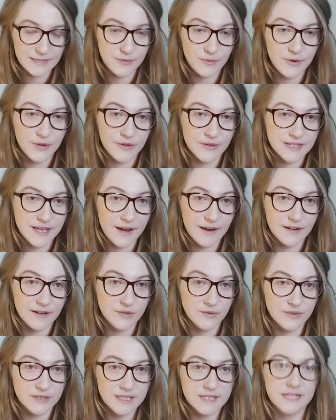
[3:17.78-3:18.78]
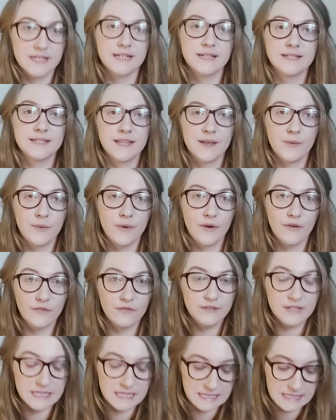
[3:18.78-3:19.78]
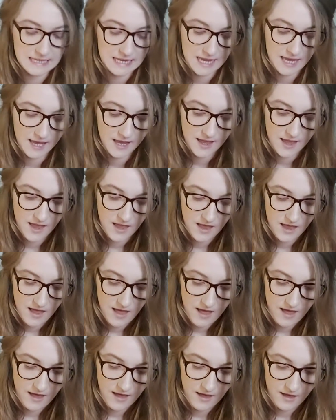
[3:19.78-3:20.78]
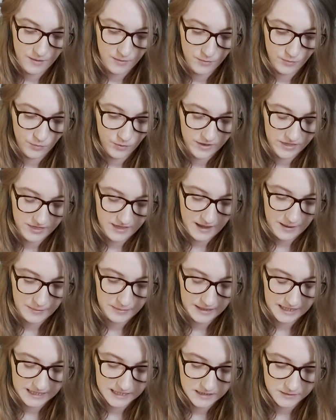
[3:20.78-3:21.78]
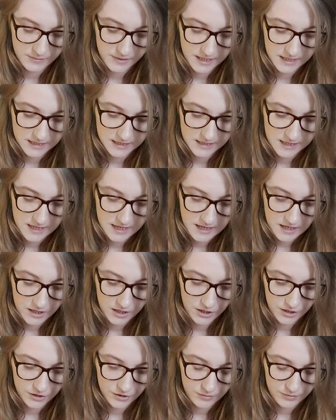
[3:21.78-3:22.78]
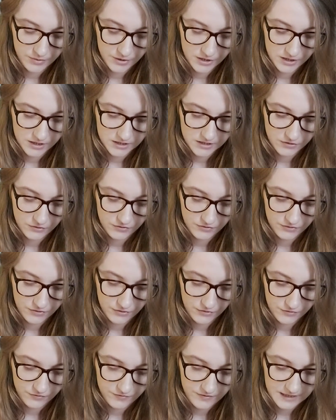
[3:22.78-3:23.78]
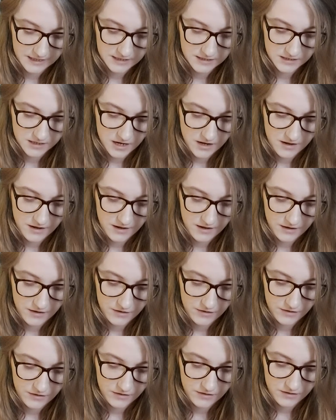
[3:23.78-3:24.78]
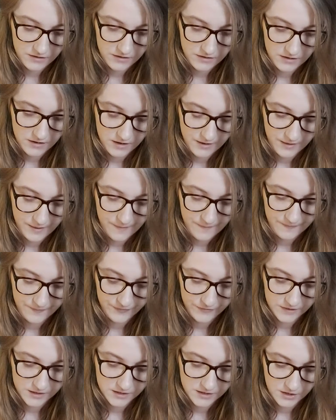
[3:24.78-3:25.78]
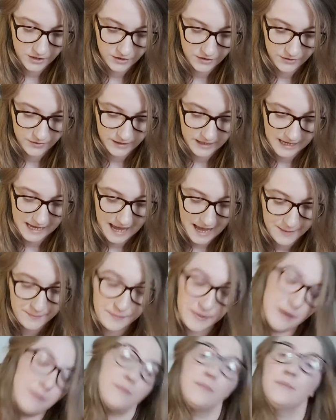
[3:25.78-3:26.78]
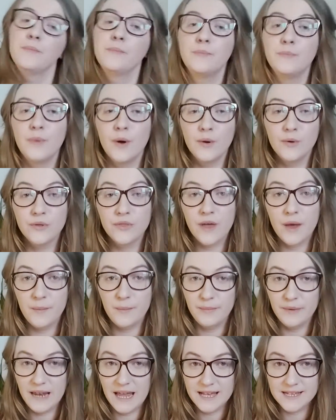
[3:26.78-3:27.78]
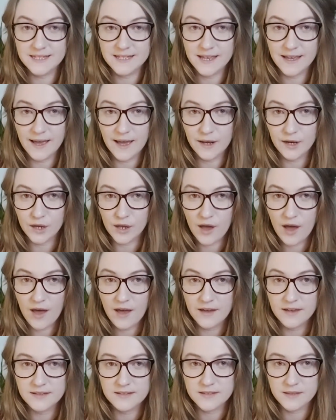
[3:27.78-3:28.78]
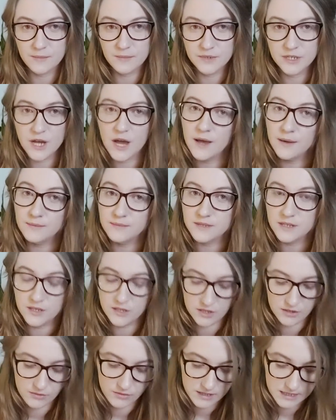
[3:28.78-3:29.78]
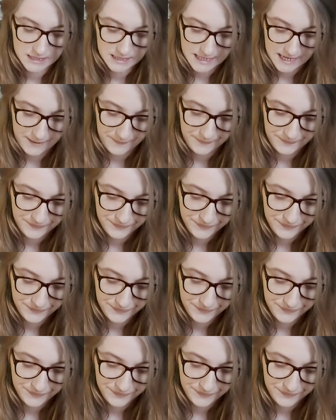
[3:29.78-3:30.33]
one of those characteristics that we often see with that placement, you know, because you're fixed earth. So, you know, it can be both a blessing and a curse sometimes, I do want to say.